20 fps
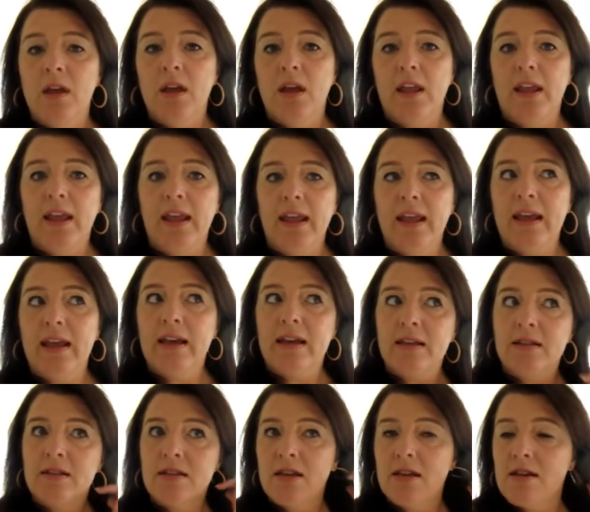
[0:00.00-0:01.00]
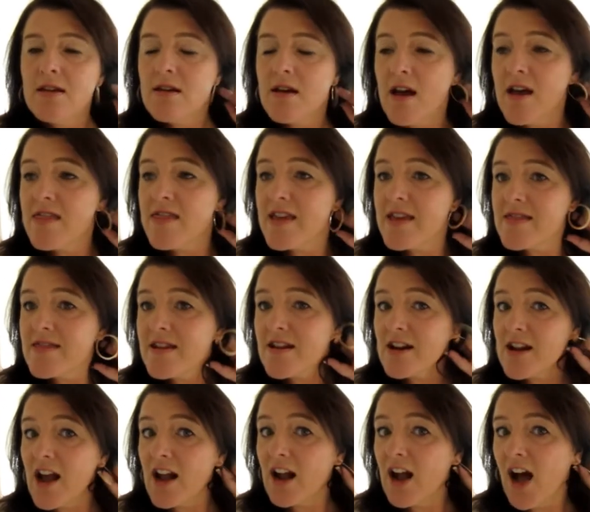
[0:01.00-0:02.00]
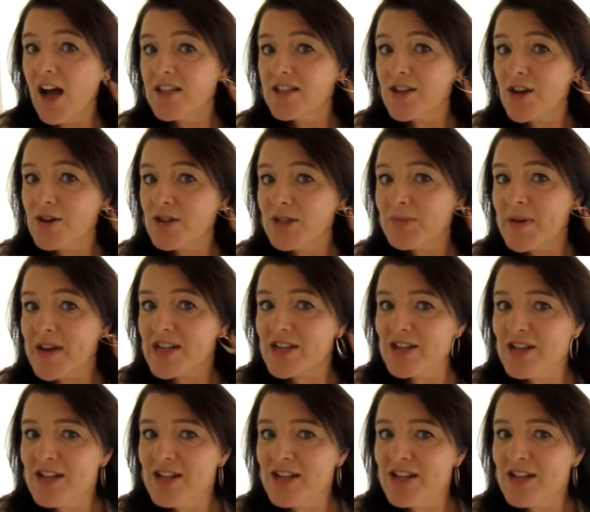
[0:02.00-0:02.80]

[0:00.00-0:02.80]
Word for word: and I think they're a Costco special.